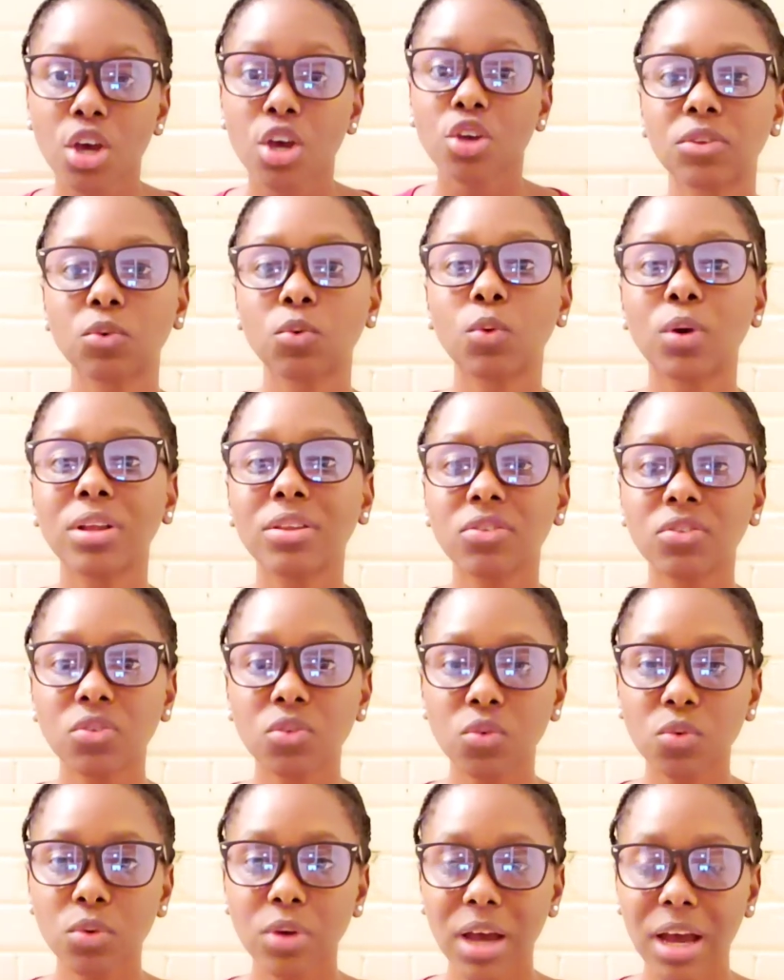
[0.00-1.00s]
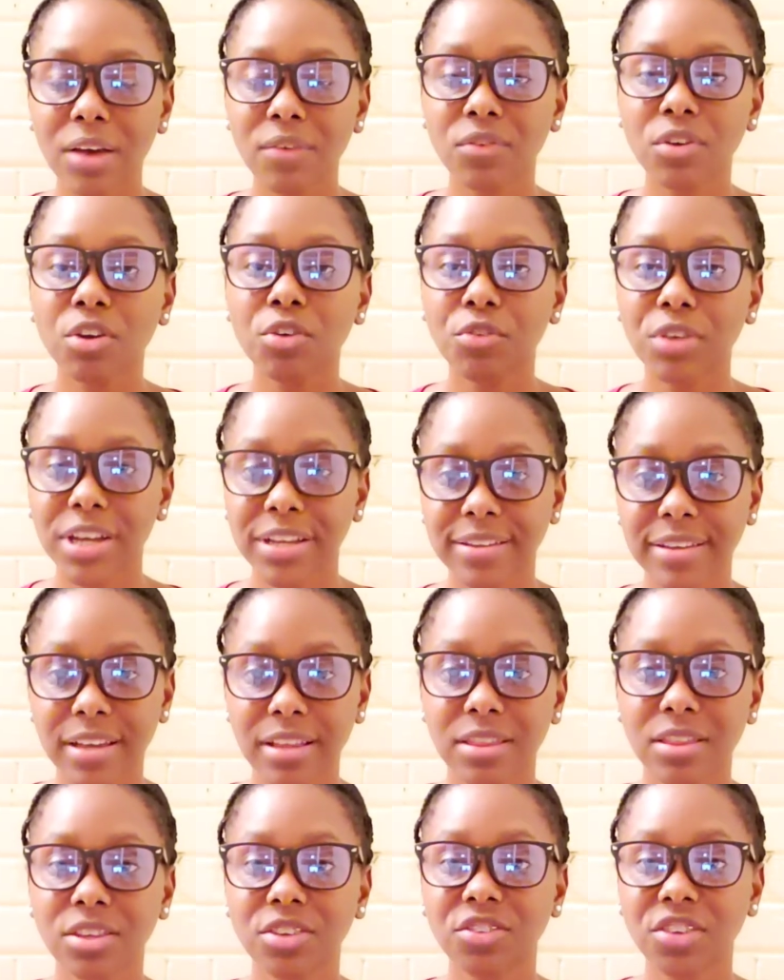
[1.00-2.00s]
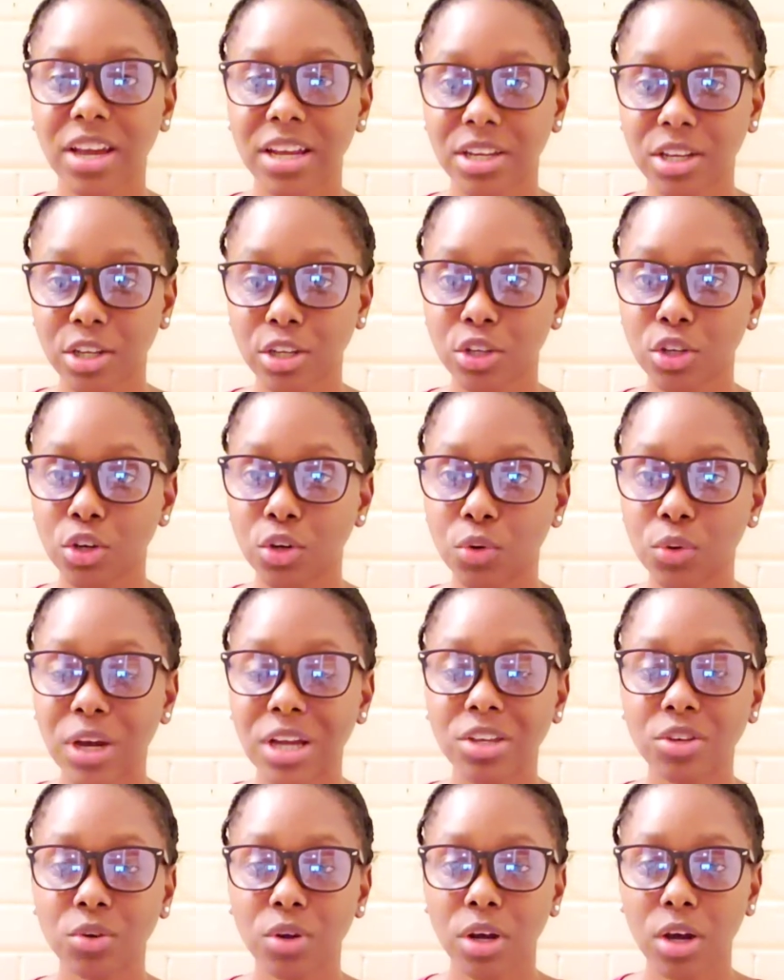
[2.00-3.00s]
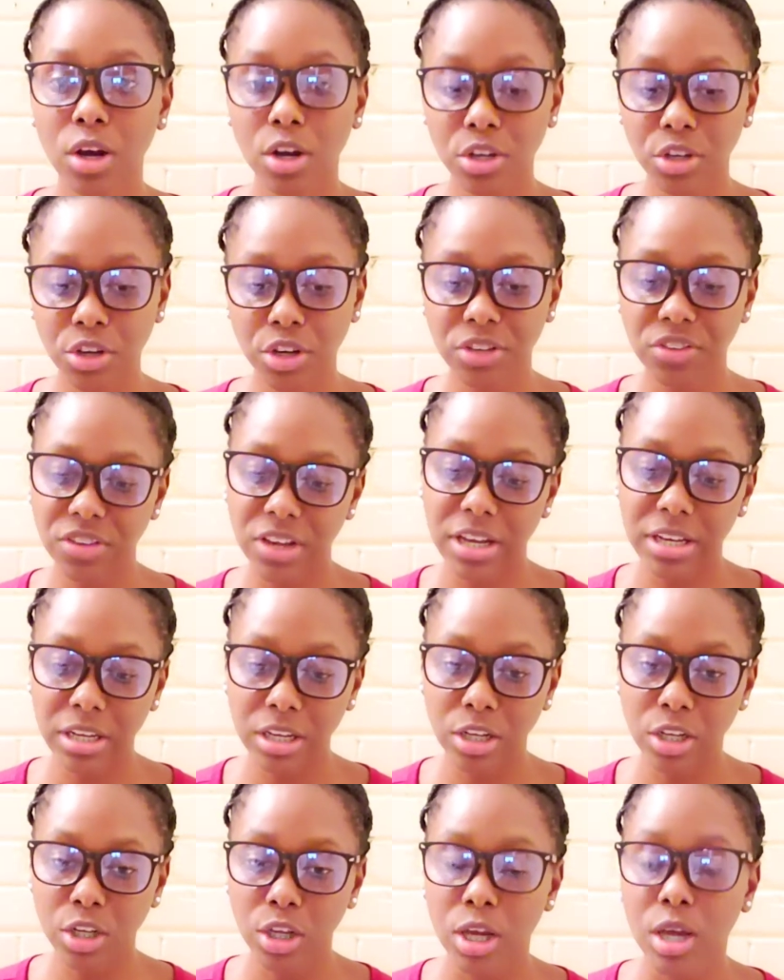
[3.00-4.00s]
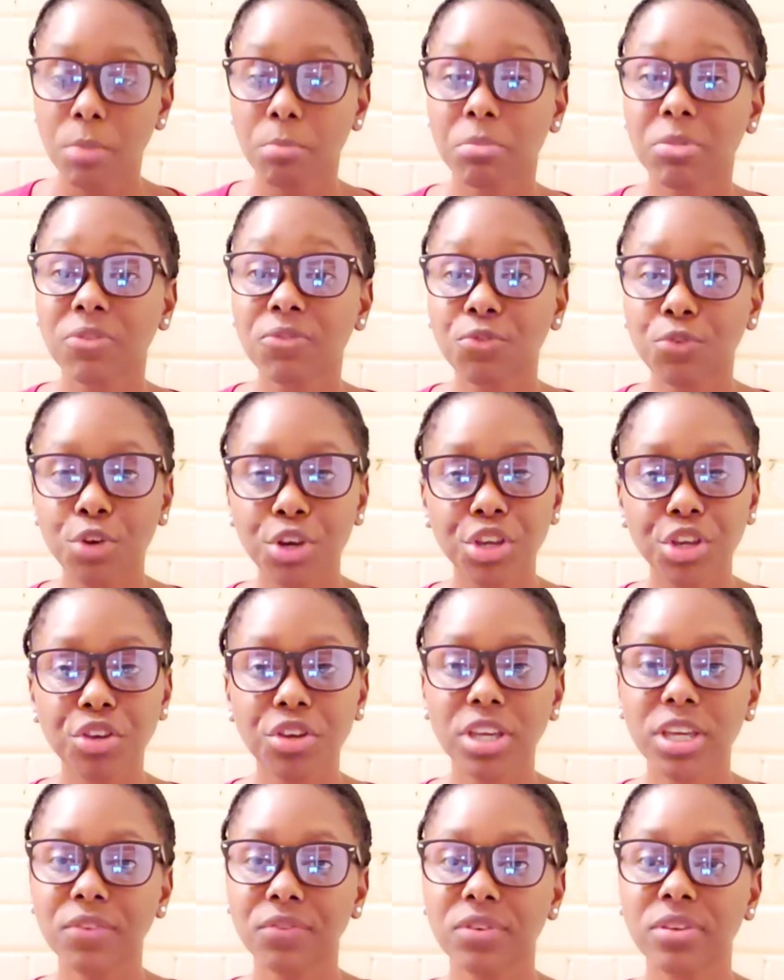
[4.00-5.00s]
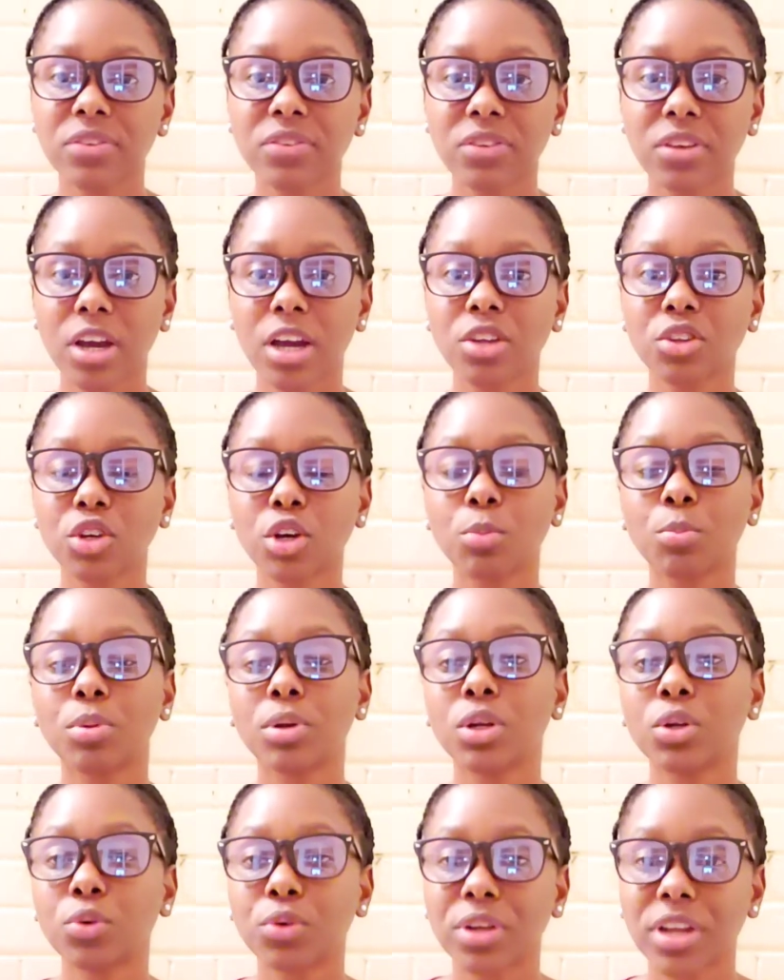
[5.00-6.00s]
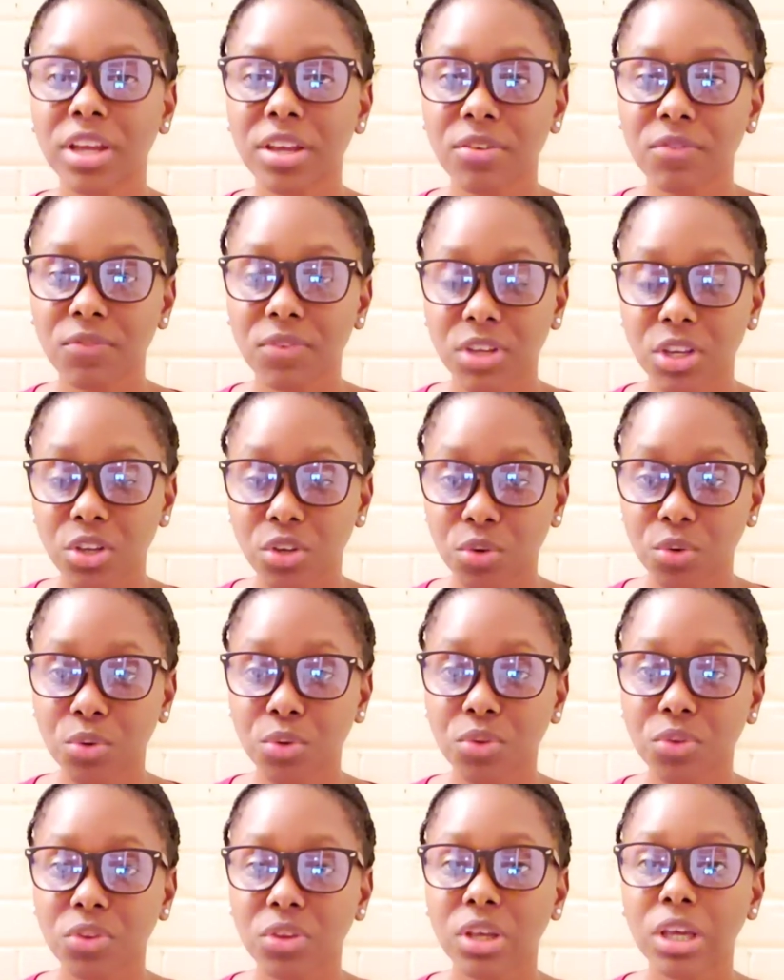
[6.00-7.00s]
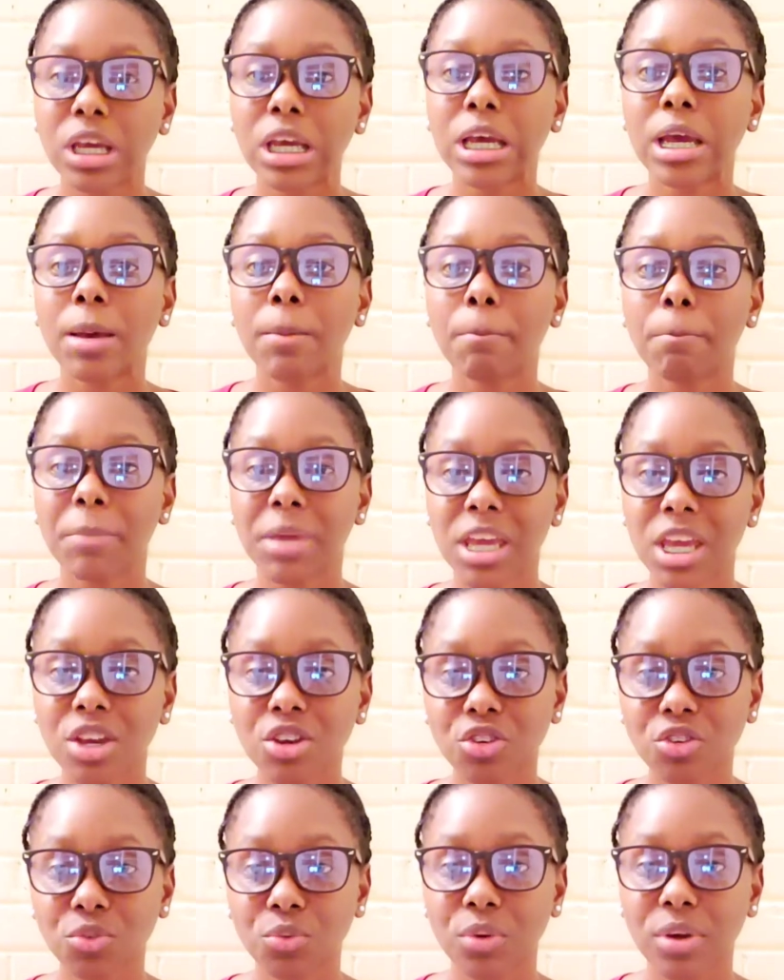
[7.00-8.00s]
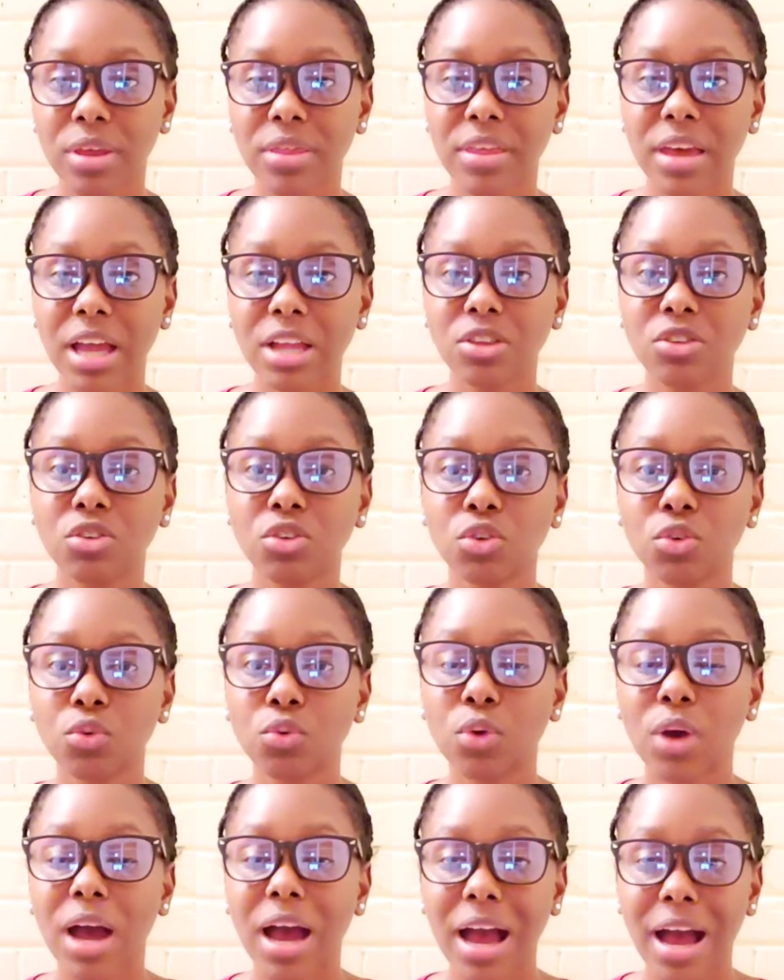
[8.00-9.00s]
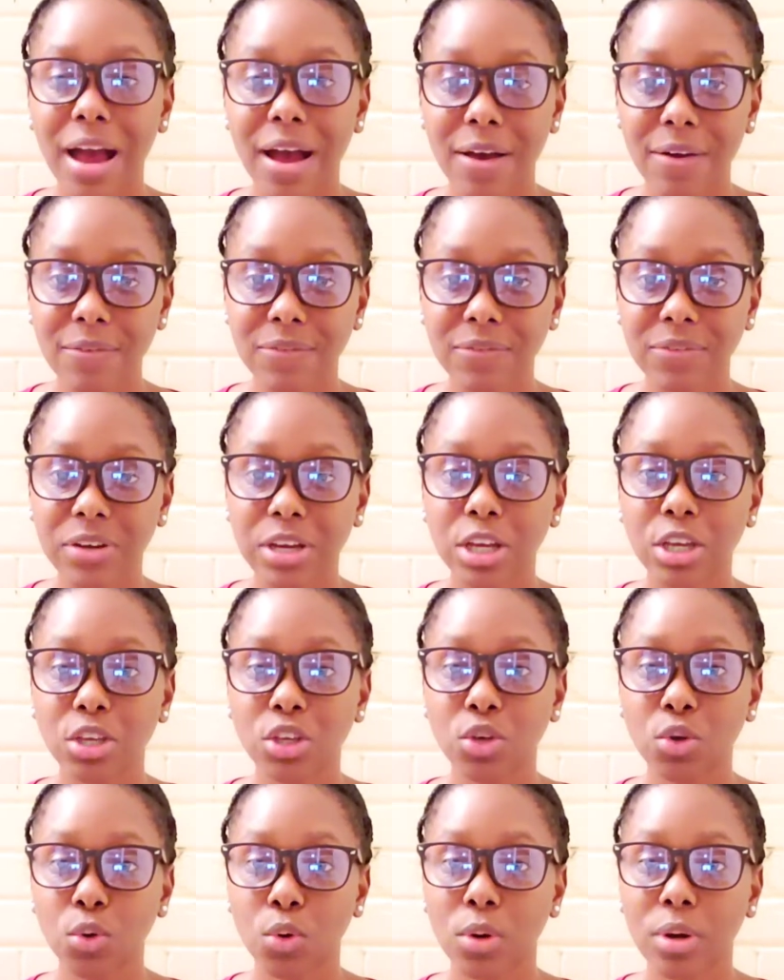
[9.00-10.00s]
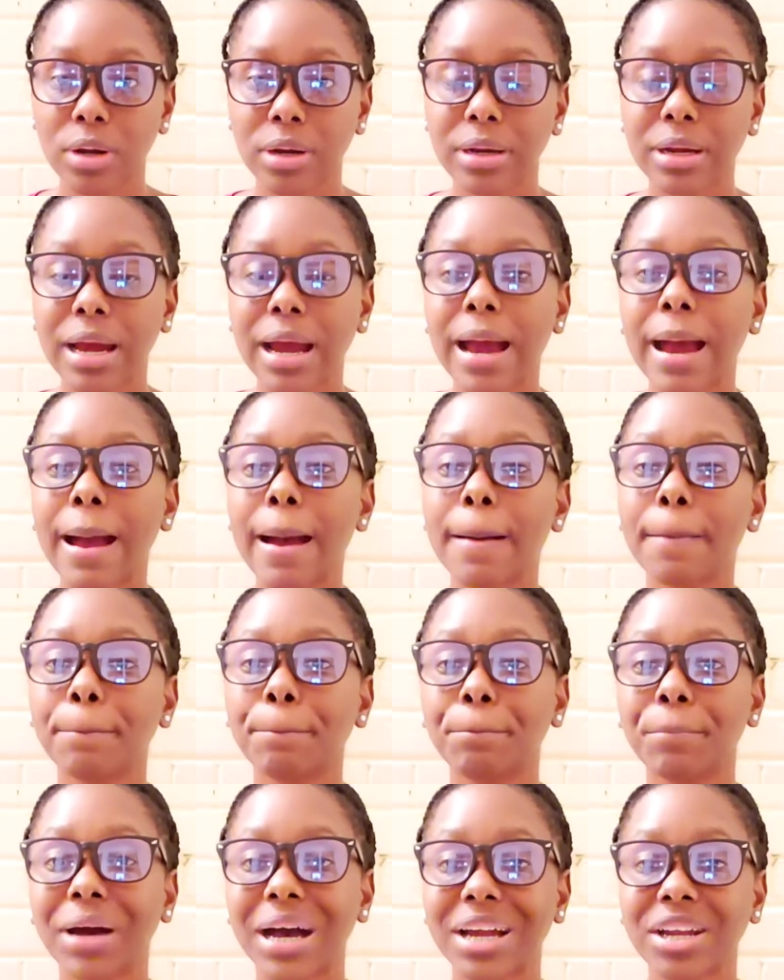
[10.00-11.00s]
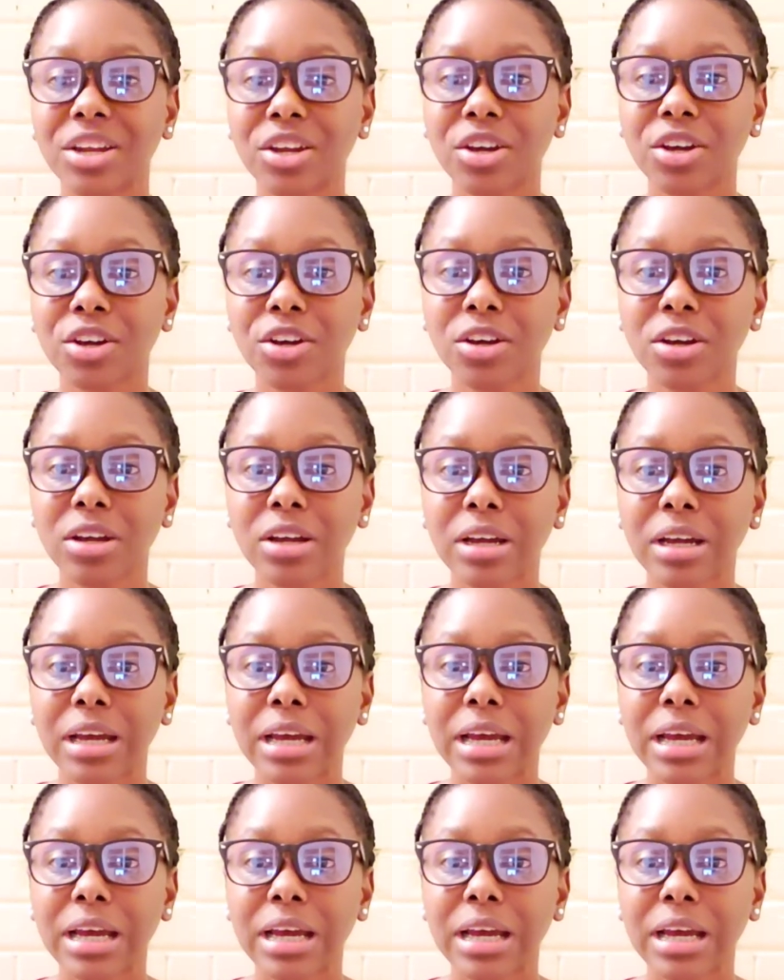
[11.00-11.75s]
So once you have created the channel now and you're on your channel, before you even start uploading videos, make sure that you have your banner